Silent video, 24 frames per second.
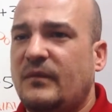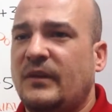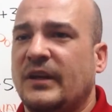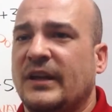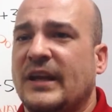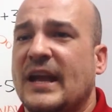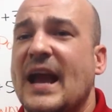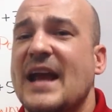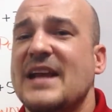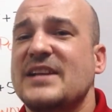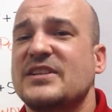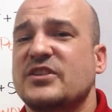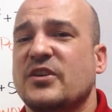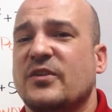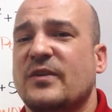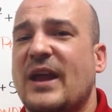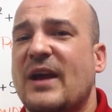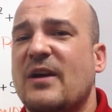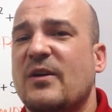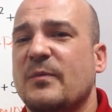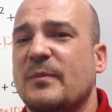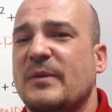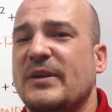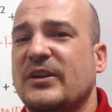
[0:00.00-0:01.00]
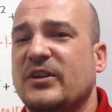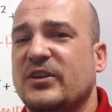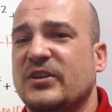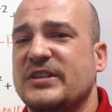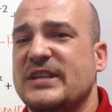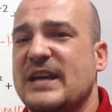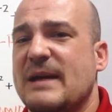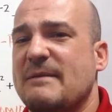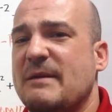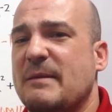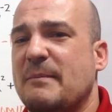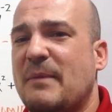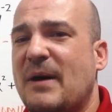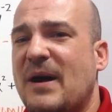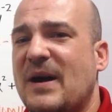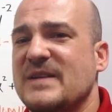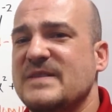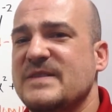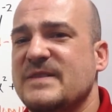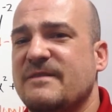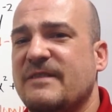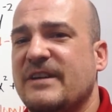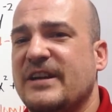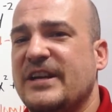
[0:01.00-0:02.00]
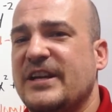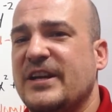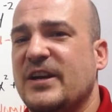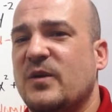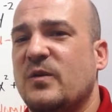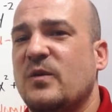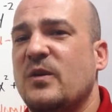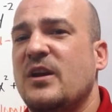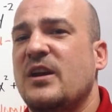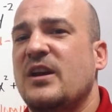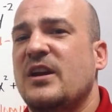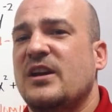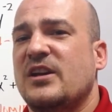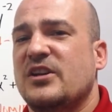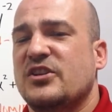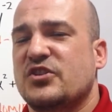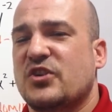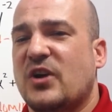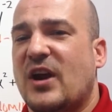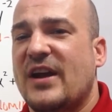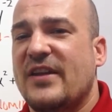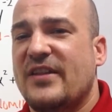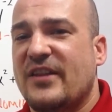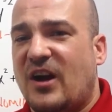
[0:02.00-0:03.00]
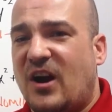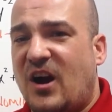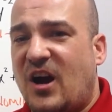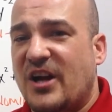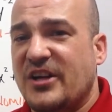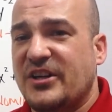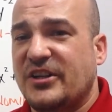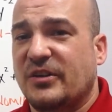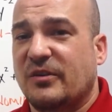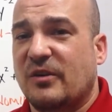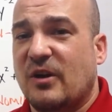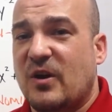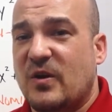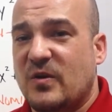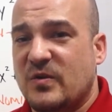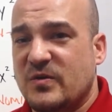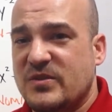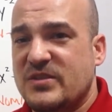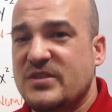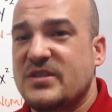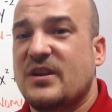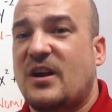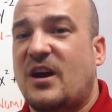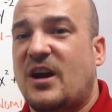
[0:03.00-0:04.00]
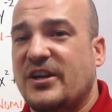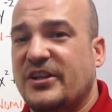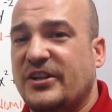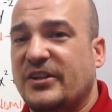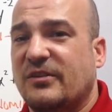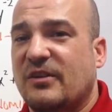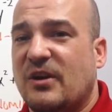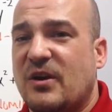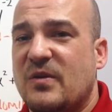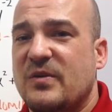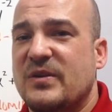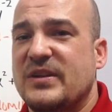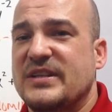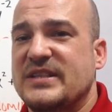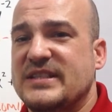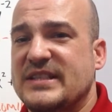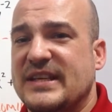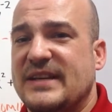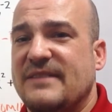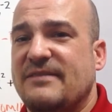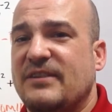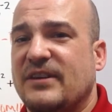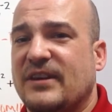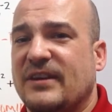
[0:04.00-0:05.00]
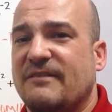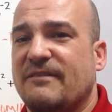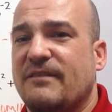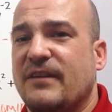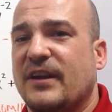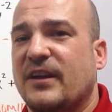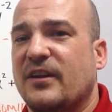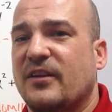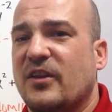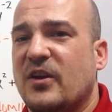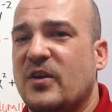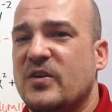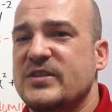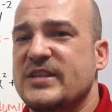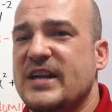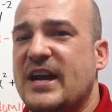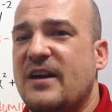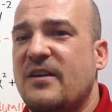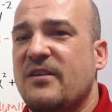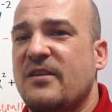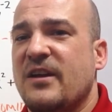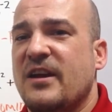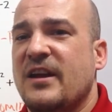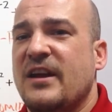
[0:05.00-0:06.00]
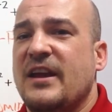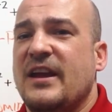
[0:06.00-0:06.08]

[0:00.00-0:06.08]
Okay, so now would be a good time to pause the video, try the on your own and see if you can figure those out.